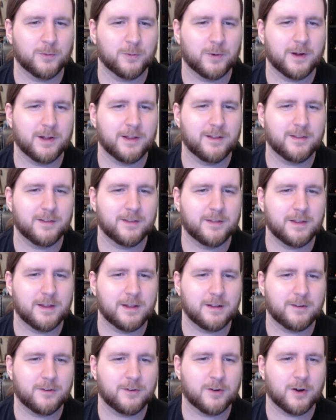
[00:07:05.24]
one
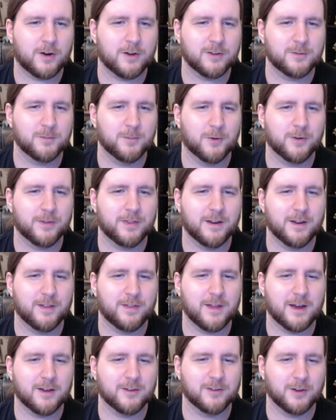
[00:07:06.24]
that costs more than a
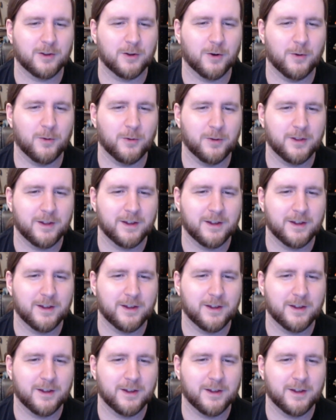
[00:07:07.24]
thousand gold.